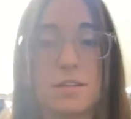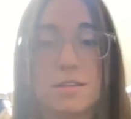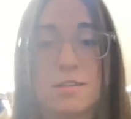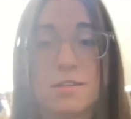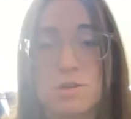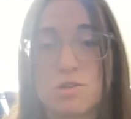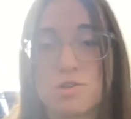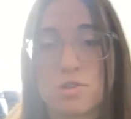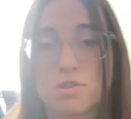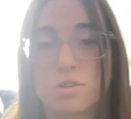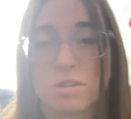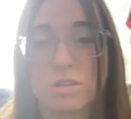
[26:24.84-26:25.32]

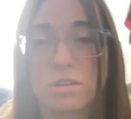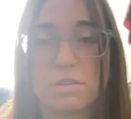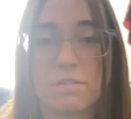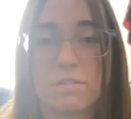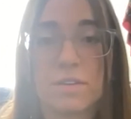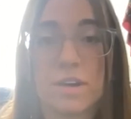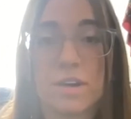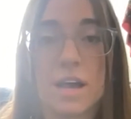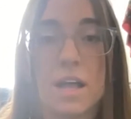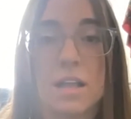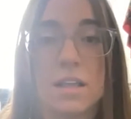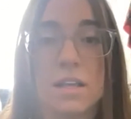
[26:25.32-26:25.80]
digital
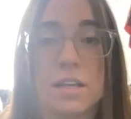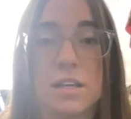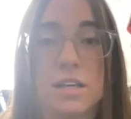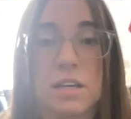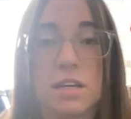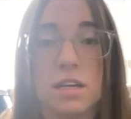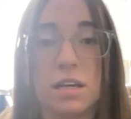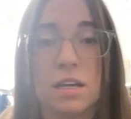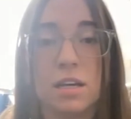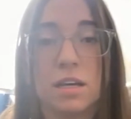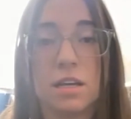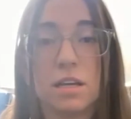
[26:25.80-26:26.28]

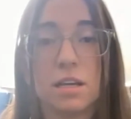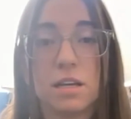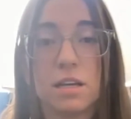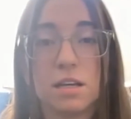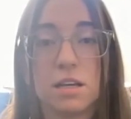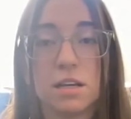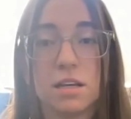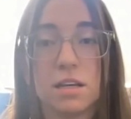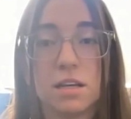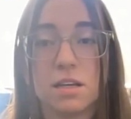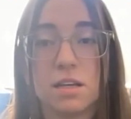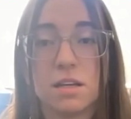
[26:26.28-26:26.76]
reality,
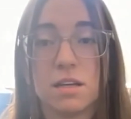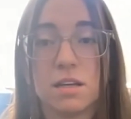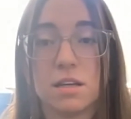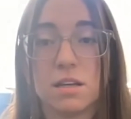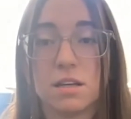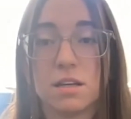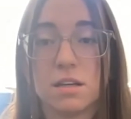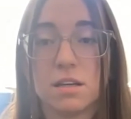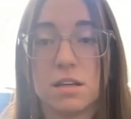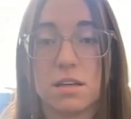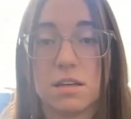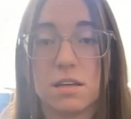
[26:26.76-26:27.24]

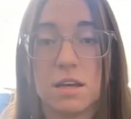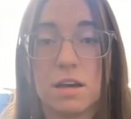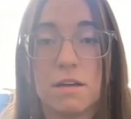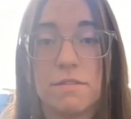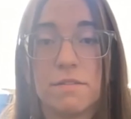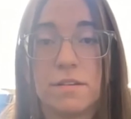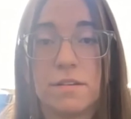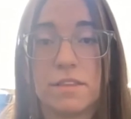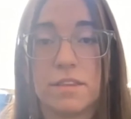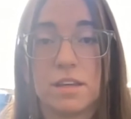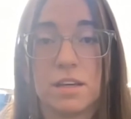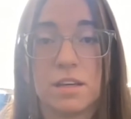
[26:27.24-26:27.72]

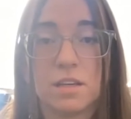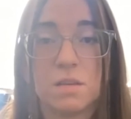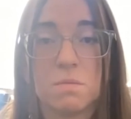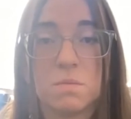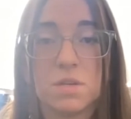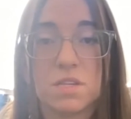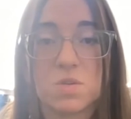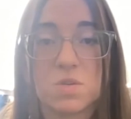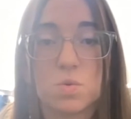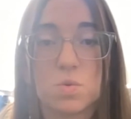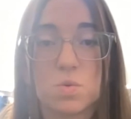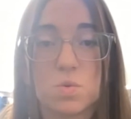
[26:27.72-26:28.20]
everything in
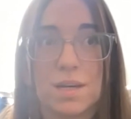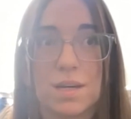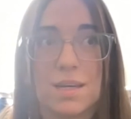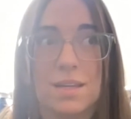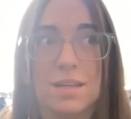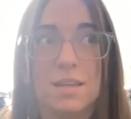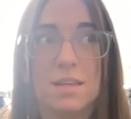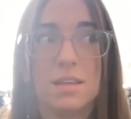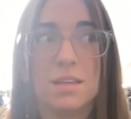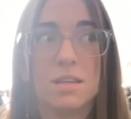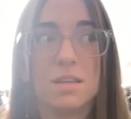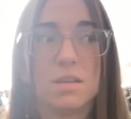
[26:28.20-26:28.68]

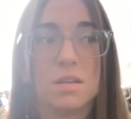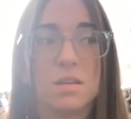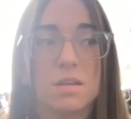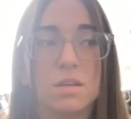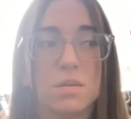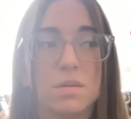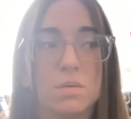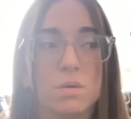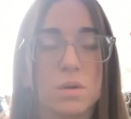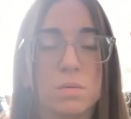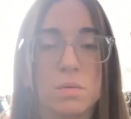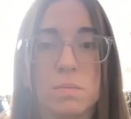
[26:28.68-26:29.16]
between.
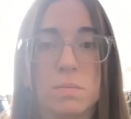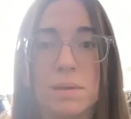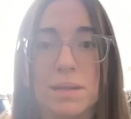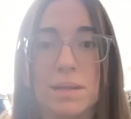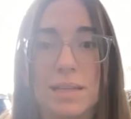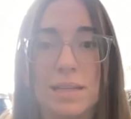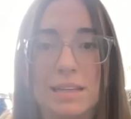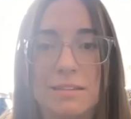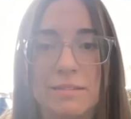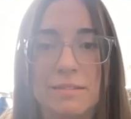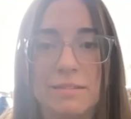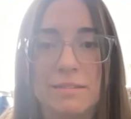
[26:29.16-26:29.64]
What do we
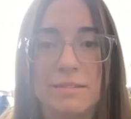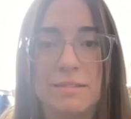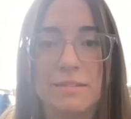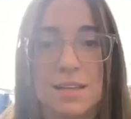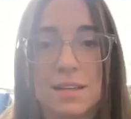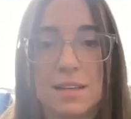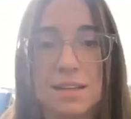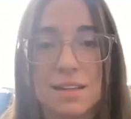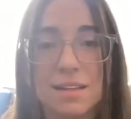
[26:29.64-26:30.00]
believe in?